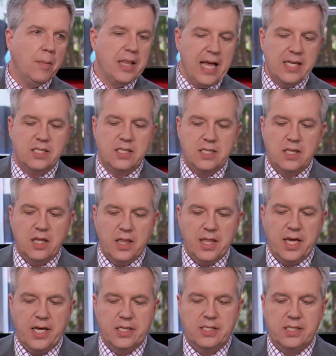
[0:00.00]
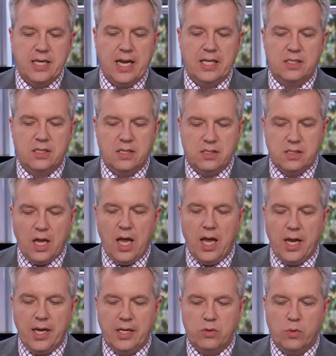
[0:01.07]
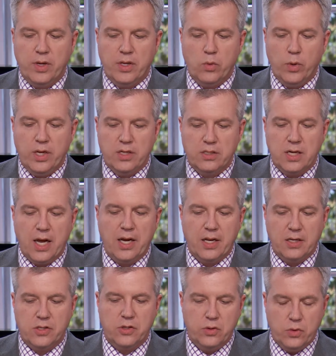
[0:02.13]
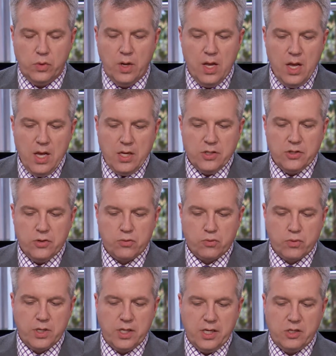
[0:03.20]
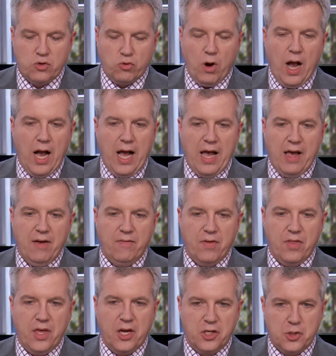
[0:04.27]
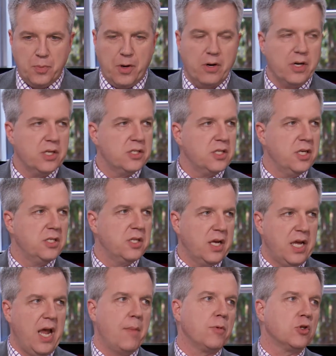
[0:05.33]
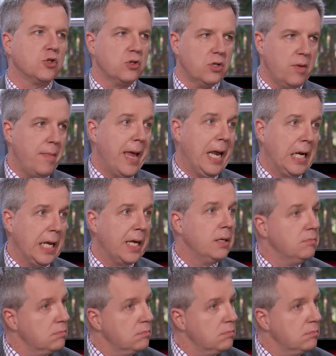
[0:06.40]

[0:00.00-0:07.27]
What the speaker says: And that's the thing is that it's designed, we designed it to really drive the experiences that gamers are demanding.